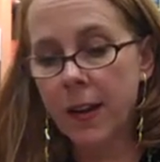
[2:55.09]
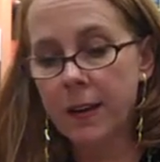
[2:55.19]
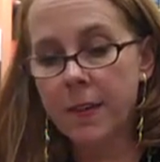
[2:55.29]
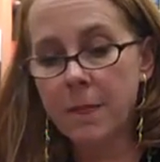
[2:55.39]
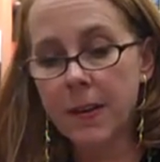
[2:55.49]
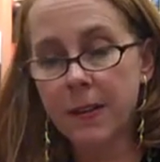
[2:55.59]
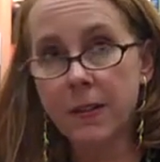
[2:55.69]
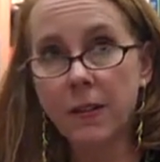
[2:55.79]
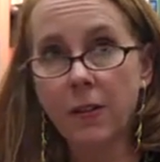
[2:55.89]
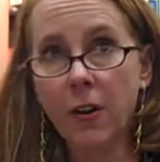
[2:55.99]
and in the
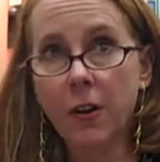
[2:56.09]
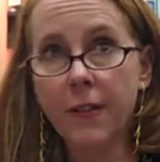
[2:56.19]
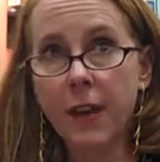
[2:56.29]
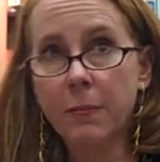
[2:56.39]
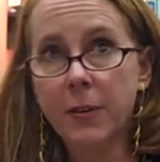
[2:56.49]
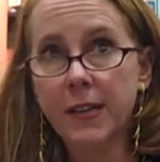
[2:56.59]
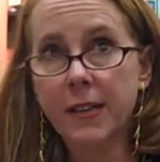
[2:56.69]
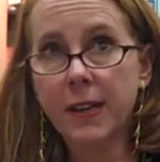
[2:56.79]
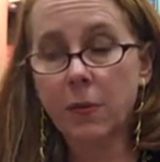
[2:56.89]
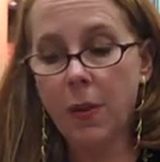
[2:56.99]
midst of all that
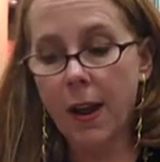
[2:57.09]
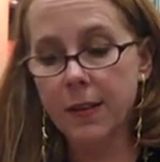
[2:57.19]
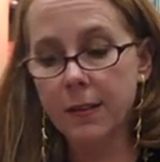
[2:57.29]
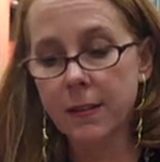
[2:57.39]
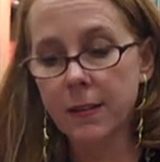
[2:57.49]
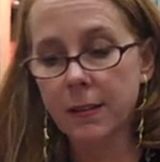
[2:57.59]
pristine white,